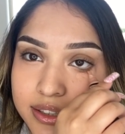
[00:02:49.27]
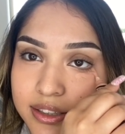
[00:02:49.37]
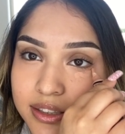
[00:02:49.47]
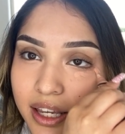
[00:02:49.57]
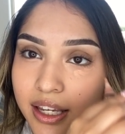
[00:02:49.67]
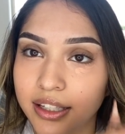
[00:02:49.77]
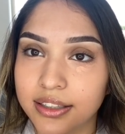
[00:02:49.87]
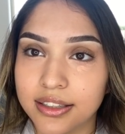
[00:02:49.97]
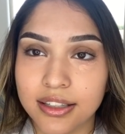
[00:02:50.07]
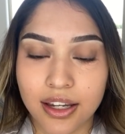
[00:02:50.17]

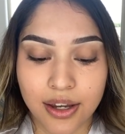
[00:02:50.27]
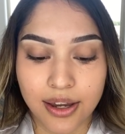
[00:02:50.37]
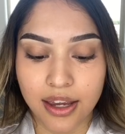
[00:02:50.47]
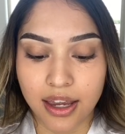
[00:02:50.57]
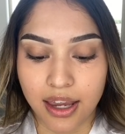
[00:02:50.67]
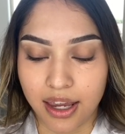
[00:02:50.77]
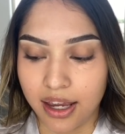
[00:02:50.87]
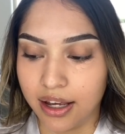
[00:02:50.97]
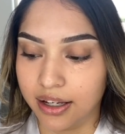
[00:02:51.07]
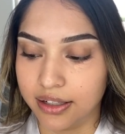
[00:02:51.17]
States
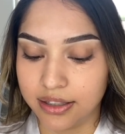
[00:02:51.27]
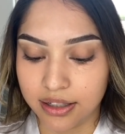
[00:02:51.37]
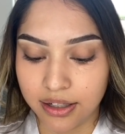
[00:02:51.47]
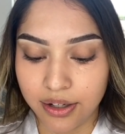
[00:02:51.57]
and